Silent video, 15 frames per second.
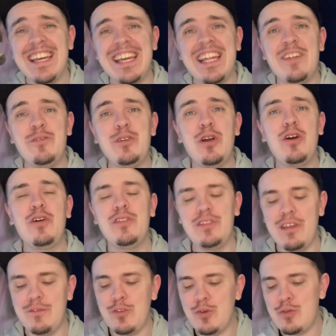if no
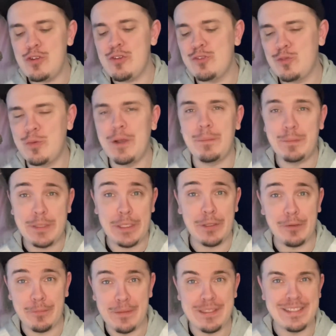one knows what a
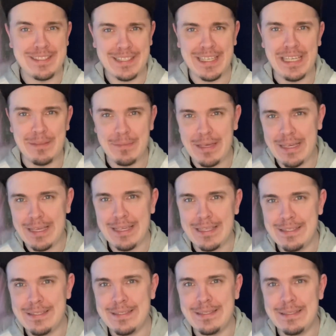pyramid scheme
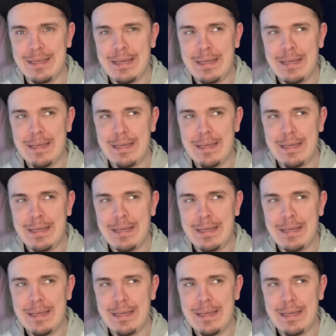is,